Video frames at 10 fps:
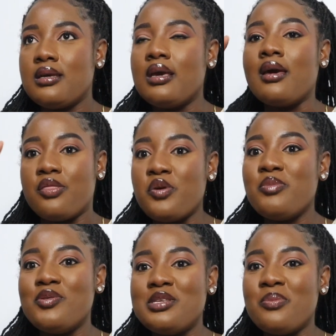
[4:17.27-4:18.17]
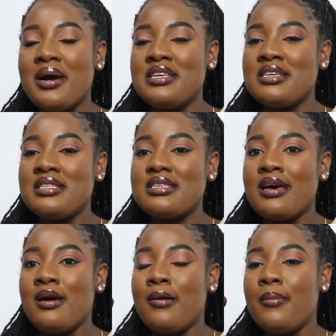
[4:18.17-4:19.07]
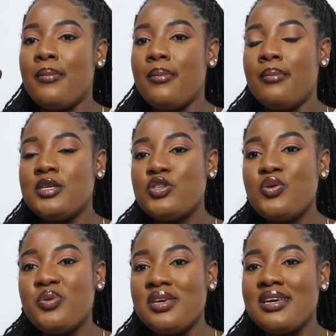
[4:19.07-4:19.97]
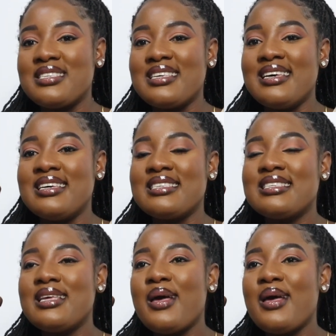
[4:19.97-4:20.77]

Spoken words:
Miss UPSS,